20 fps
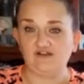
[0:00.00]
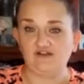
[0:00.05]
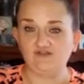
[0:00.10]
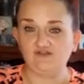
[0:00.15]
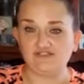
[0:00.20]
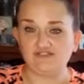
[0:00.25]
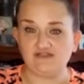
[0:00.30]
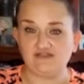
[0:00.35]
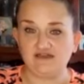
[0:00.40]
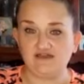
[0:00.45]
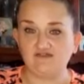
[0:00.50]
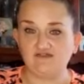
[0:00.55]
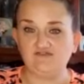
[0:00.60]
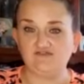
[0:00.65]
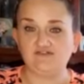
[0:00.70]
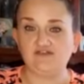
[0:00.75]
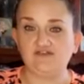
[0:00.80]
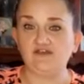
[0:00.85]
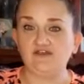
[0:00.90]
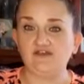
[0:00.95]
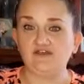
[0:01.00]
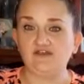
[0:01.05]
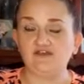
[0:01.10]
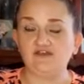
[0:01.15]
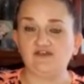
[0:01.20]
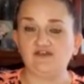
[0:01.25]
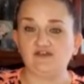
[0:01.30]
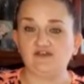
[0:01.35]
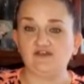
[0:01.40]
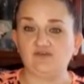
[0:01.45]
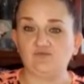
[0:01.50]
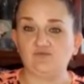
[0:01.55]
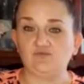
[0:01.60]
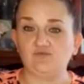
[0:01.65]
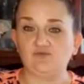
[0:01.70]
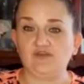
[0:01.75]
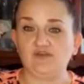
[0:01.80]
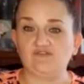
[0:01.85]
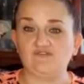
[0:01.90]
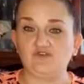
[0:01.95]
loose enough,
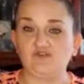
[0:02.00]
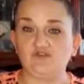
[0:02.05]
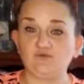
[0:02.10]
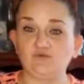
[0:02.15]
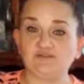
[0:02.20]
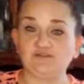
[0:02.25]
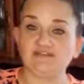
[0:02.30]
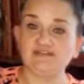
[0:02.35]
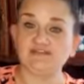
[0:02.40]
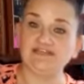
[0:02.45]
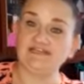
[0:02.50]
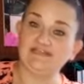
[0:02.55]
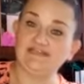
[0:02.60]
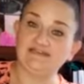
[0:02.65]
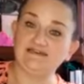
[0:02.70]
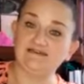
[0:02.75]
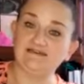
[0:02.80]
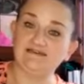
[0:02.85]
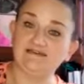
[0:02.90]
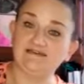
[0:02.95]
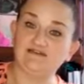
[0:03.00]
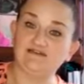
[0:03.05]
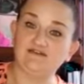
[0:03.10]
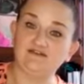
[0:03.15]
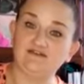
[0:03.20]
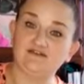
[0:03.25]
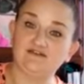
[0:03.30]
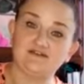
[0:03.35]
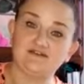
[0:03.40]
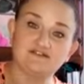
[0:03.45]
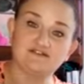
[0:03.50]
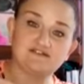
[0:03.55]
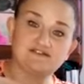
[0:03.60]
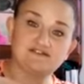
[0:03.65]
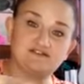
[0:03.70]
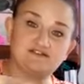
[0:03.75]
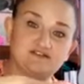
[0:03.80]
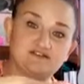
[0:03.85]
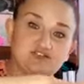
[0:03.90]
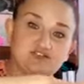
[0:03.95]
if you lean, you're going to
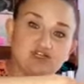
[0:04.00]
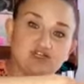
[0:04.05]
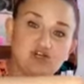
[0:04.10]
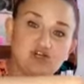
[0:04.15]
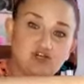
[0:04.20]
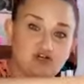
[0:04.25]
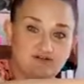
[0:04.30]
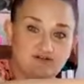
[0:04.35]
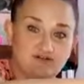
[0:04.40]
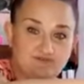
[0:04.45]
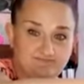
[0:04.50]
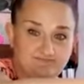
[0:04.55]
start to turn.